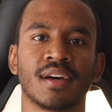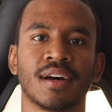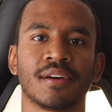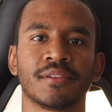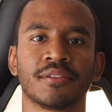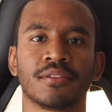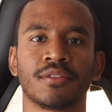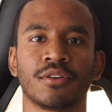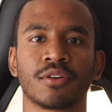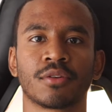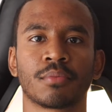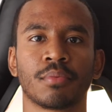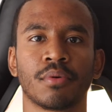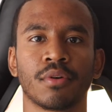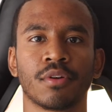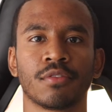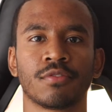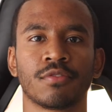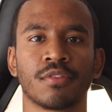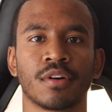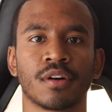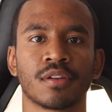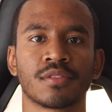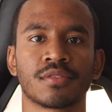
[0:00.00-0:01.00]
how the log
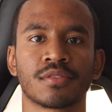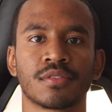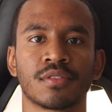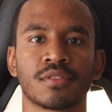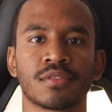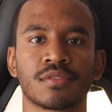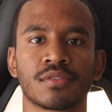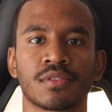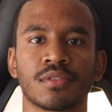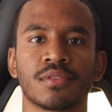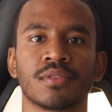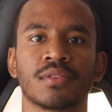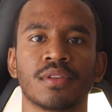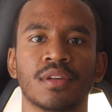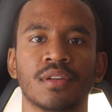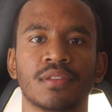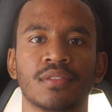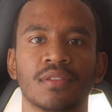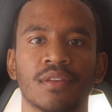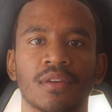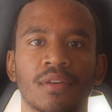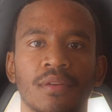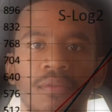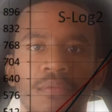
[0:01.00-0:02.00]
profiles store
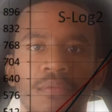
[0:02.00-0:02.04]
data.